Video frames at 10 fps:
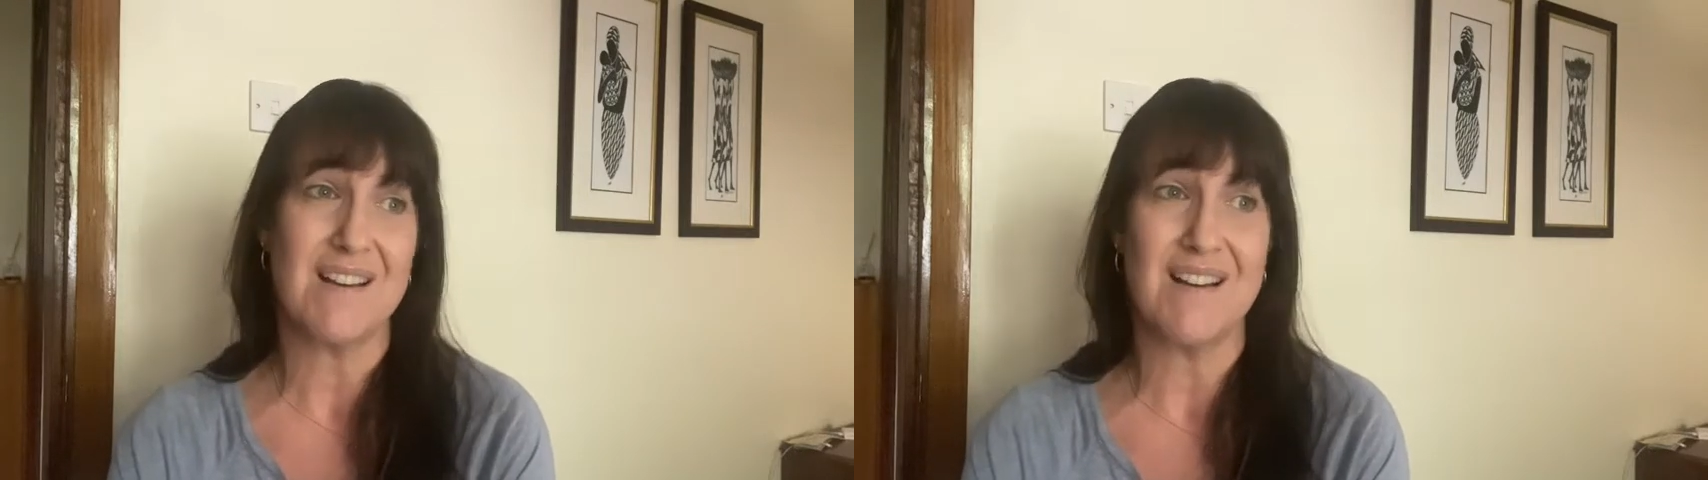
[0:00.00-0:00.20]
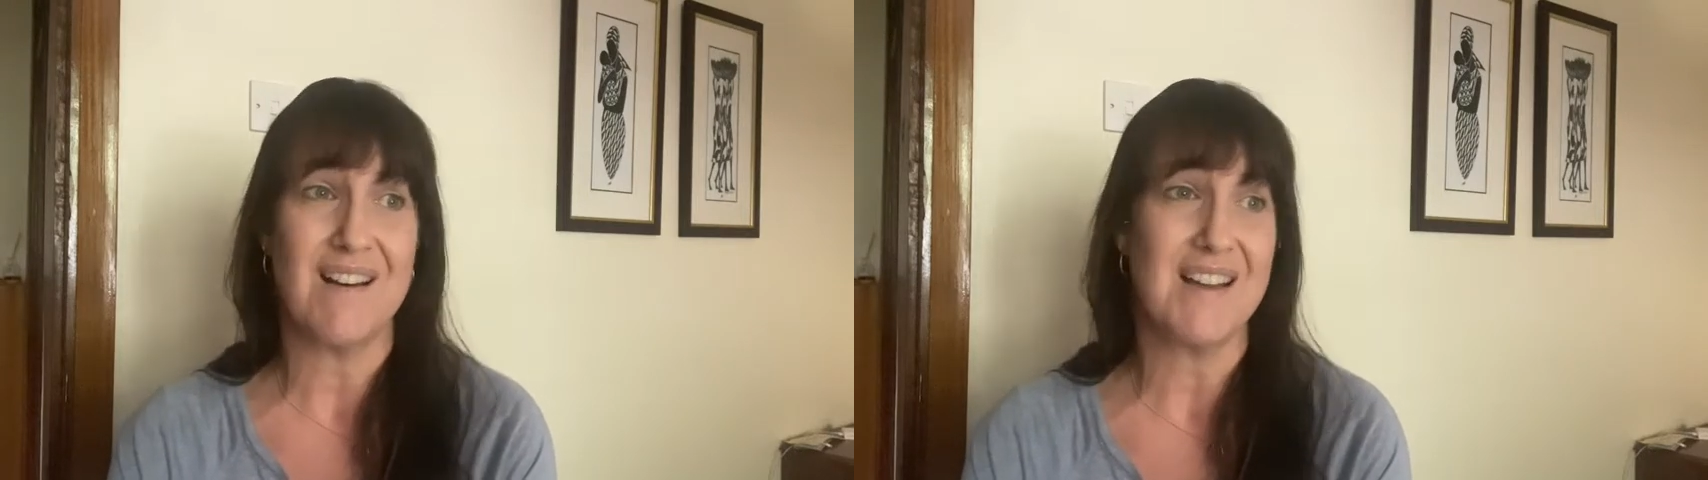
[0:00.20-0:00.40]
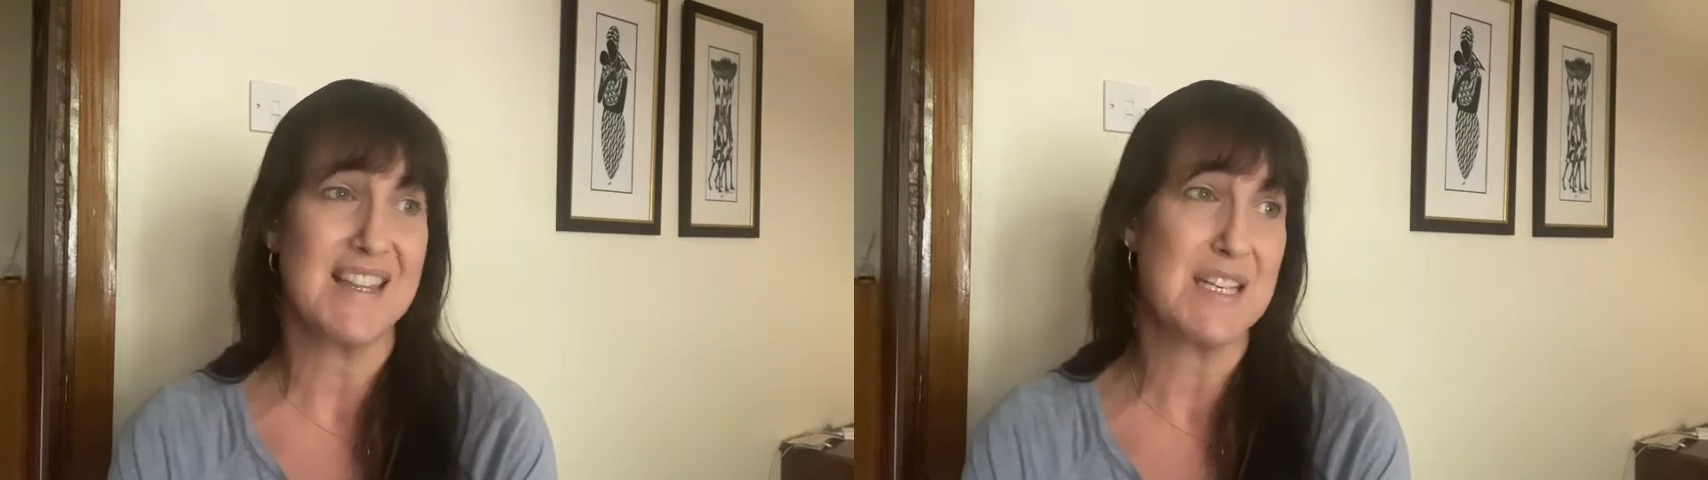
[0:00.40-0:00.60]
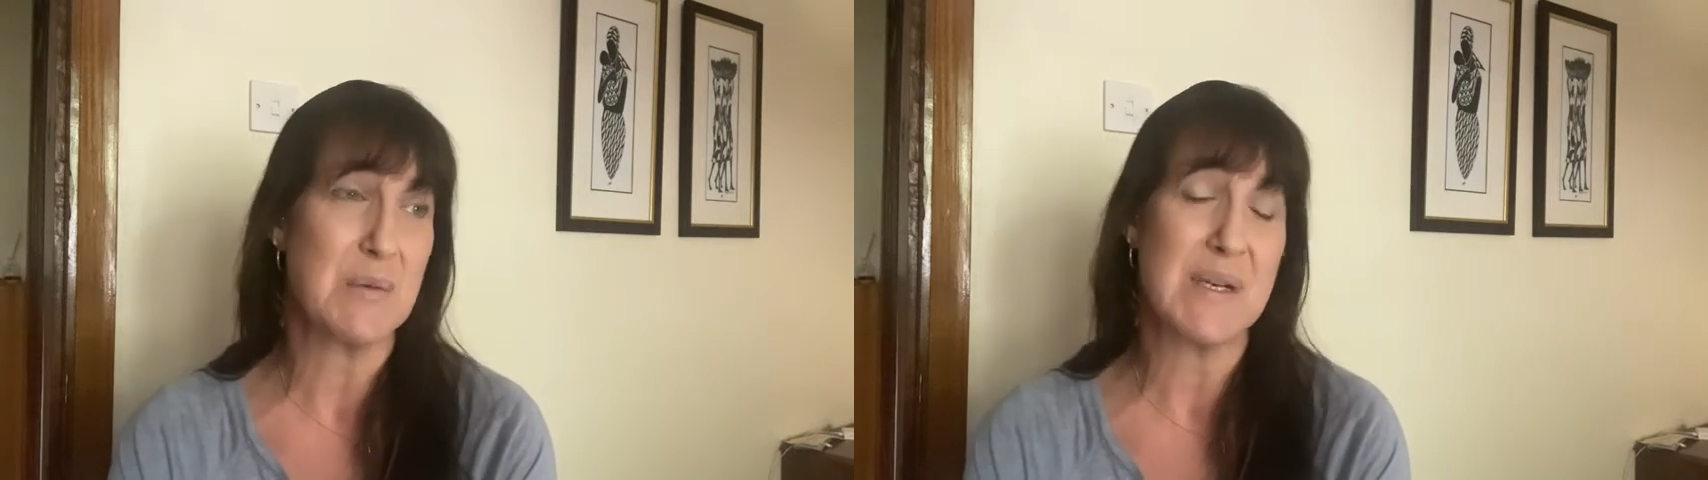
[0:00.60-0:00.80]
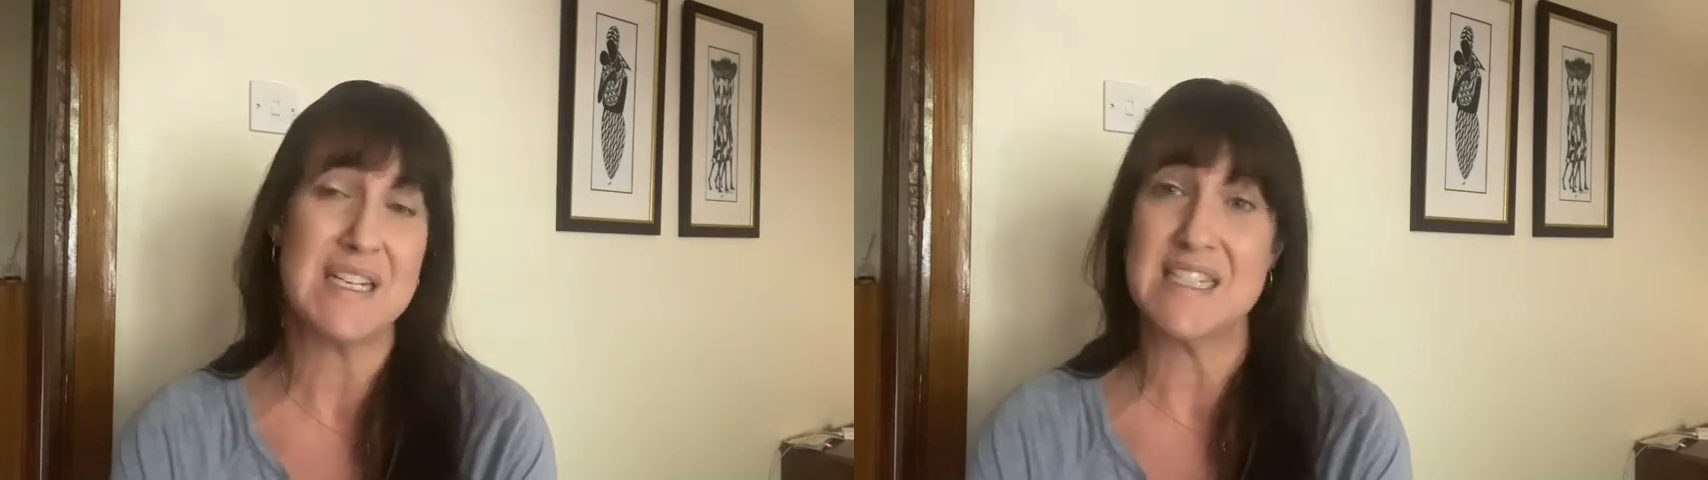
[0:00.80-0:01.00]
I think
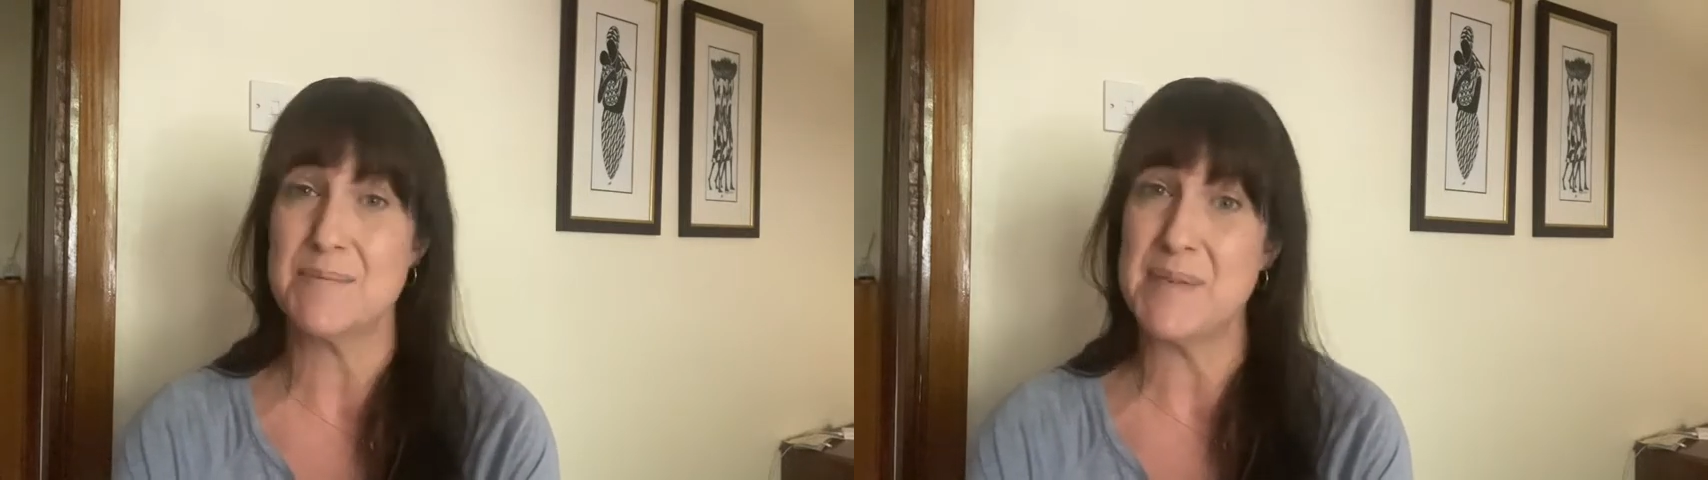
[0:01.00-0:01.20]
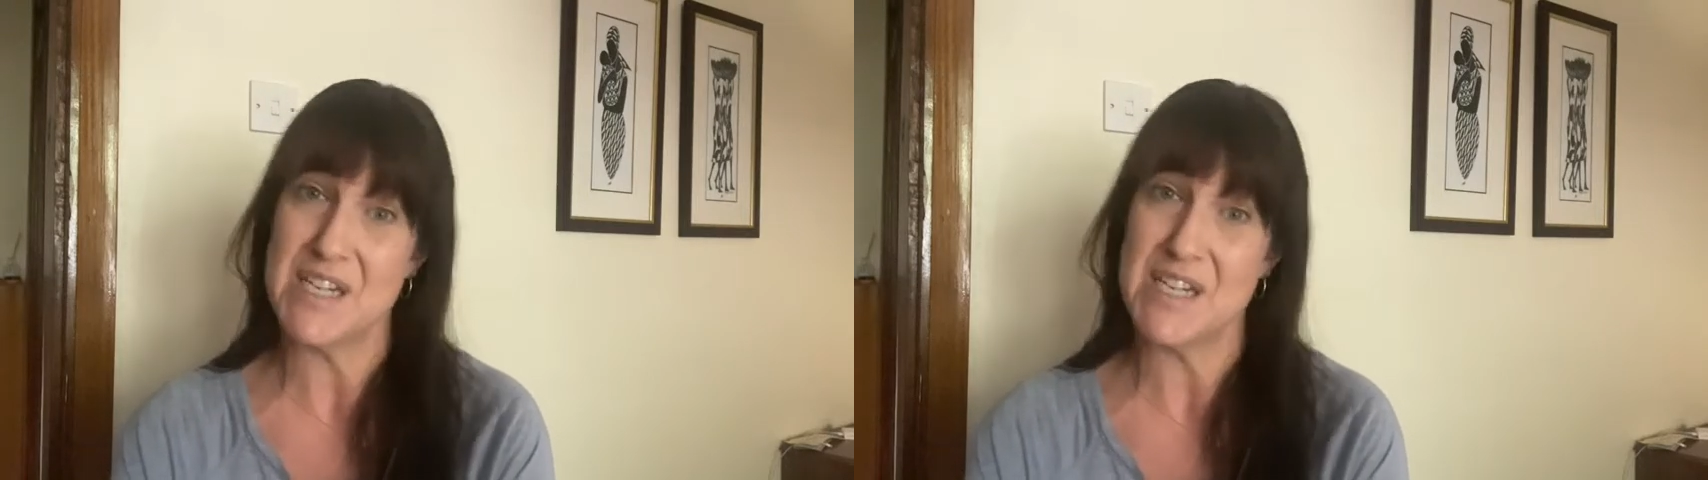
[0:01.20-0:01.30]
we need to be